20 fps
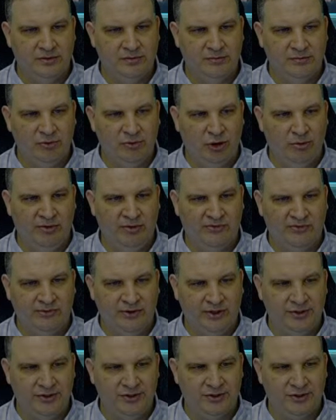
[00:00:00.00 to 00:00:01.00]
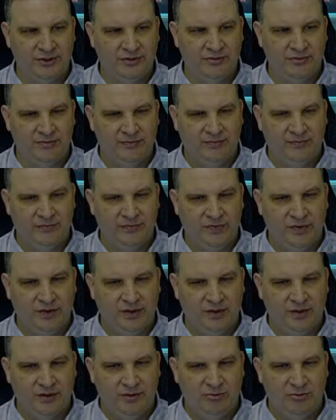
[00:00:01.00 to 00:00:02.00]
Boba first.
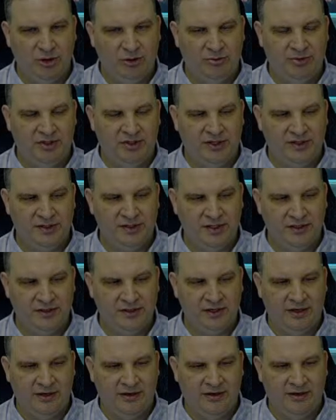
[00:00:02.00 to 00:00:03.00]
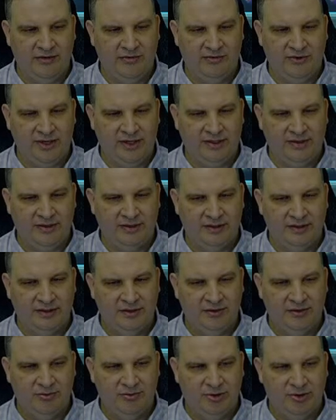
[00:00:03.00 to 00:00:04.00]
Boba does his area effect,
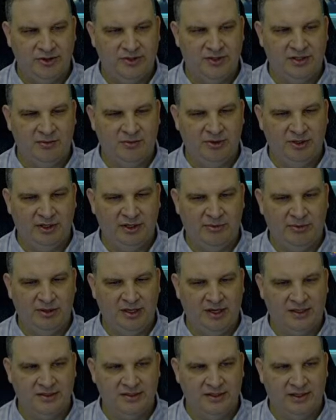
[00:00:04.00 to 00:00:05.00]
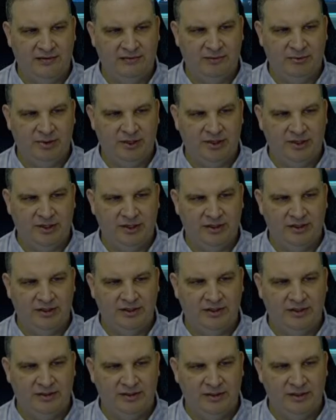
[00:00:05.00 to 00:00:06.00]
puts the ability blocks on everybody.
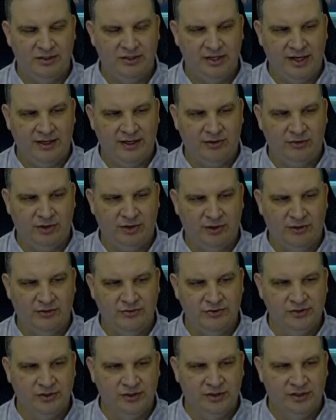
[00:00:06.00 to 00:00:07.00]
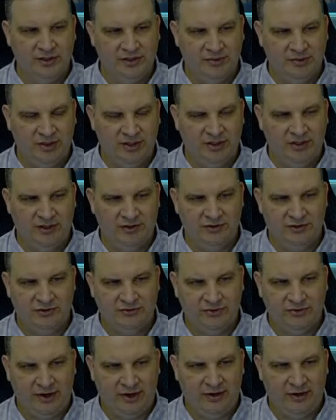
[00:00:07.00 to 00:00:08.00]
Then Jango goes, and when he does his
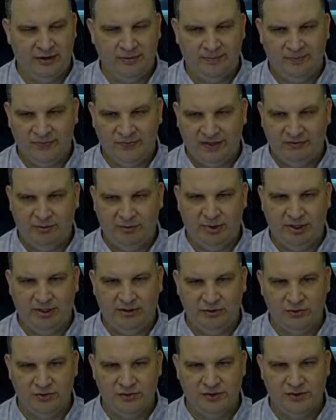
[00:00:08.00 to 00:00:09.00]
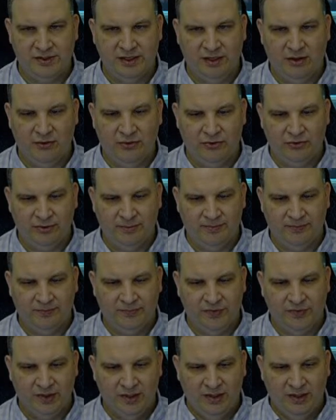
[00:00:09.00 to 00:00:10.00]
fire, everybody loses health.
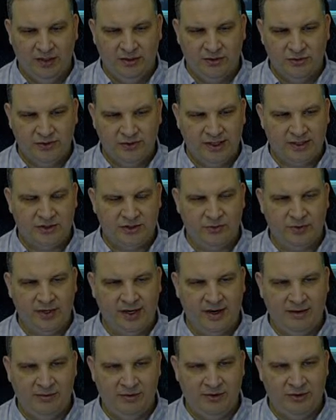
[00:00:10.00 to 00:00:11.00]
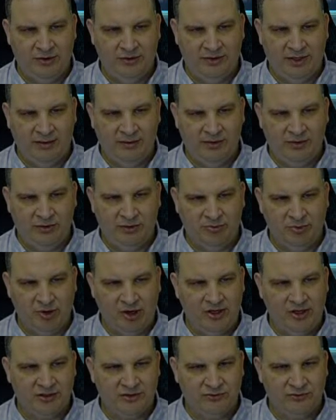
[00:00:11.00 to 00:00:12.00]
So that's the way I would do it. I would do it
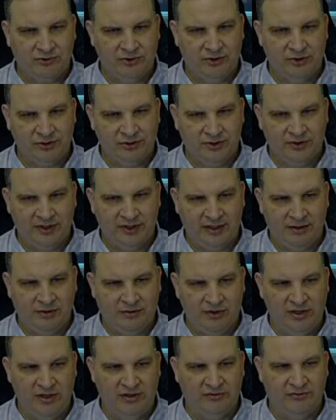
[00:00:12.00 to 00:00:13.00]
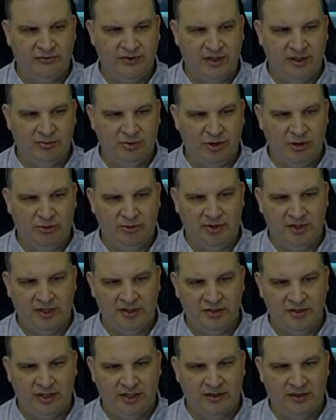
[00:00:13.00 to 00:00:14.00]
Bossk first, then Greef, then Boba,
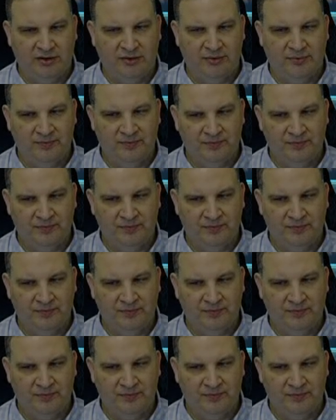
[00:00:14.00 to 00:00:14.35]
then Jango.